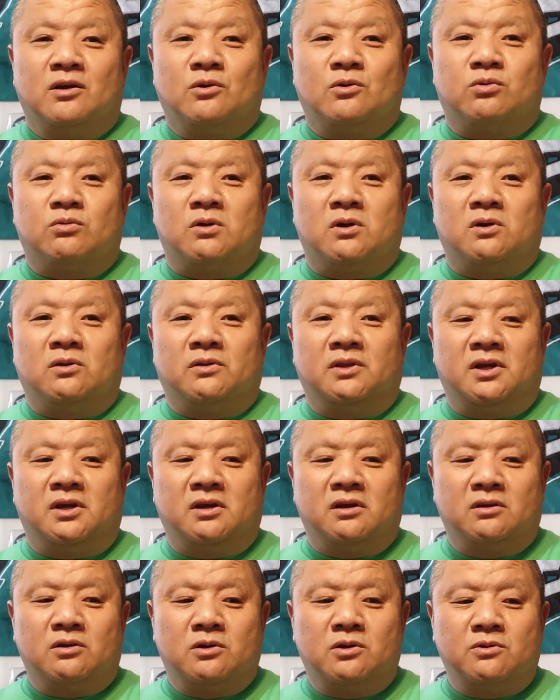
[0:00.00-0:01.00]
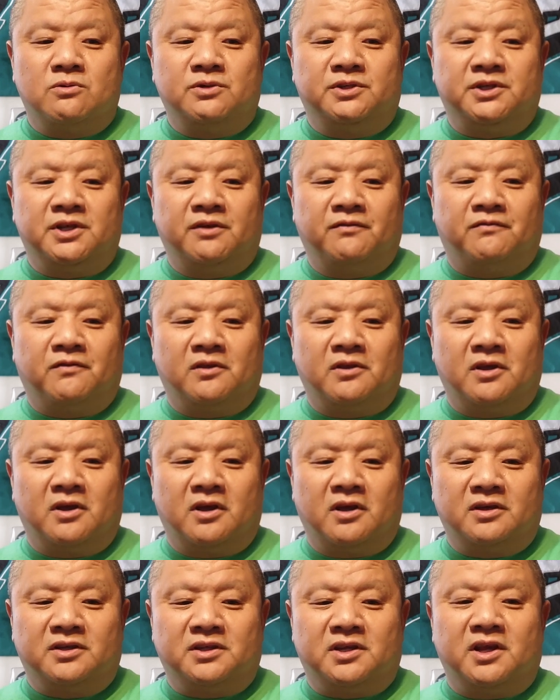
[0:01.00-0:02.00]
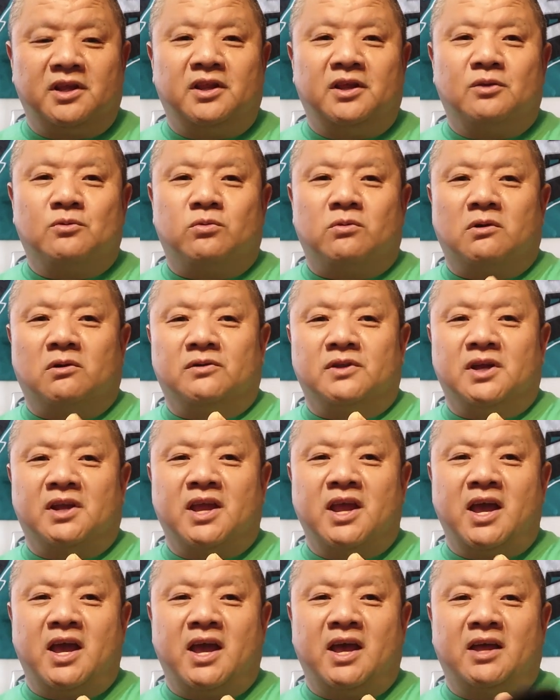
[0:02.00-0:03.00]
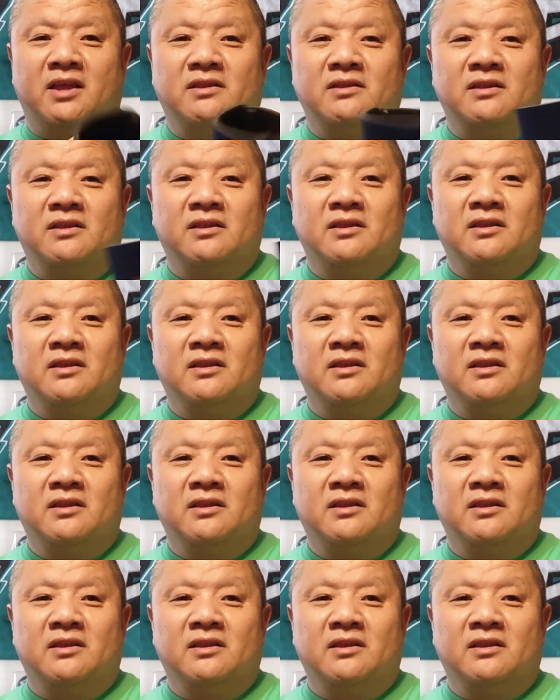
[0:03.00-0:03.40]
Corona koozie for the skinny Corona can.